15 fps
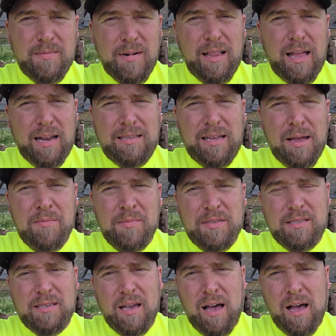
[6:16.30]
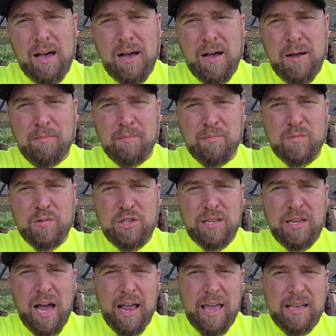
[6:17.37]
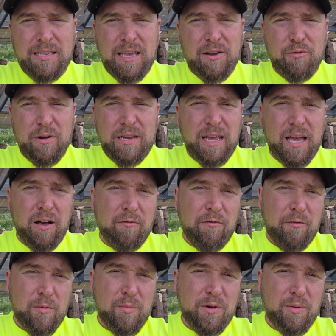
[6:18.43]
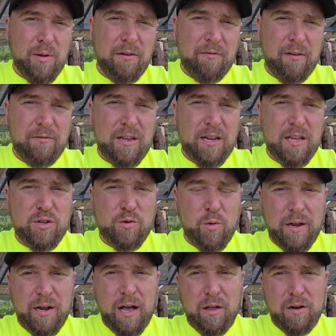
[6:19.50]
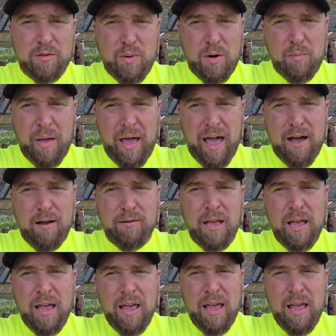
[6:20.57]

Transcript: A lot of times, shiitakes can retail for between $15 and $20 per pound.